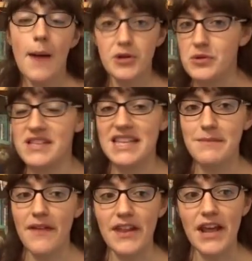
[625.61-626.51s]
but also that
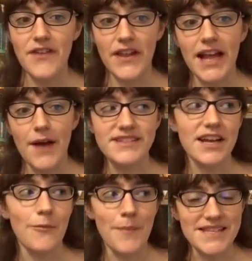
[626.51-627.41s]
meant that I felt like I was
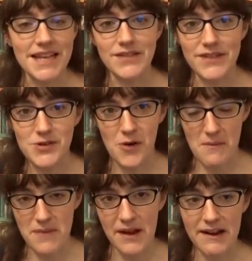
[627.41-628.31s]
kind of missing the
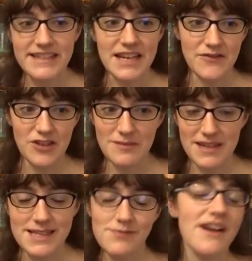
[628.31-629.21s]
Victorian period in a few
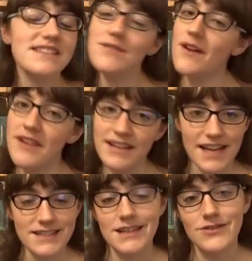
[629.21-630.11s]
months, whereas if I read an
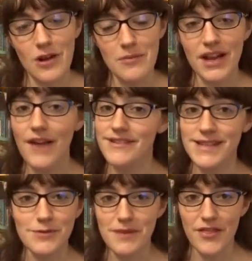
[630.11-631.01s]
Anthony Trollope book every
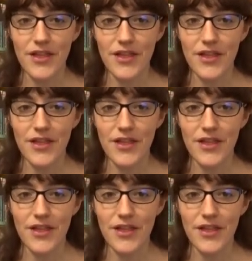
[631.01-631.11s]
single month,